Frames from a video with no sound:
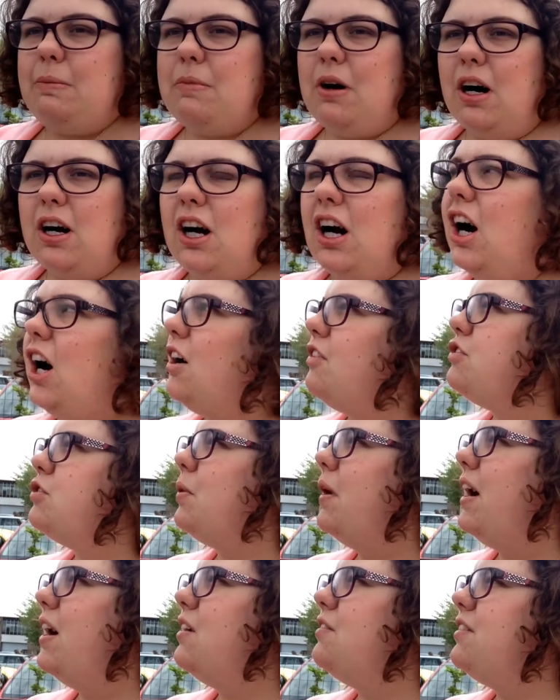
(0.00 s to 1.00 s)
Marc at
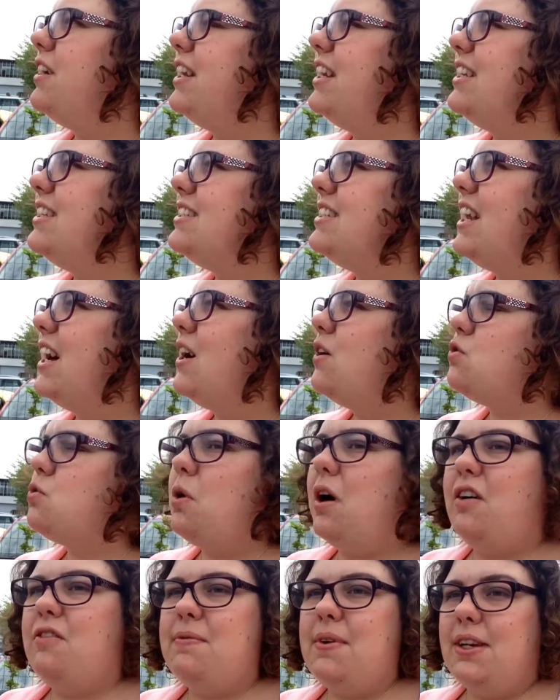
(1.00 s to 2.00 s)
12:30 and it's now
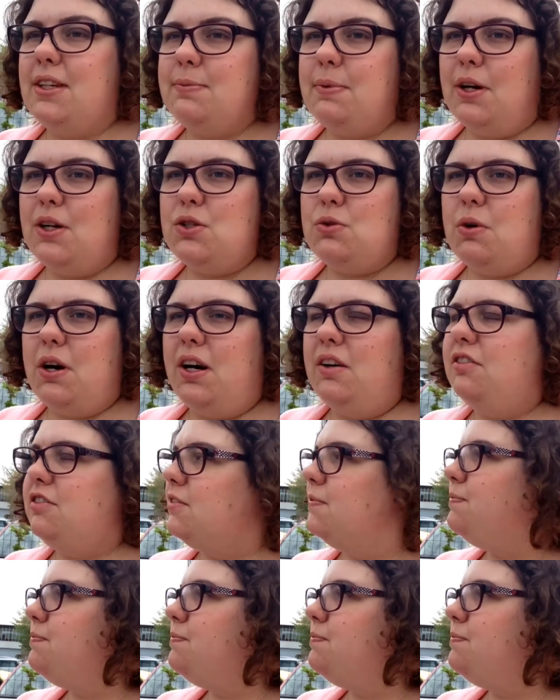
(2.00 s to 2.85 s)
12 minutes past 12.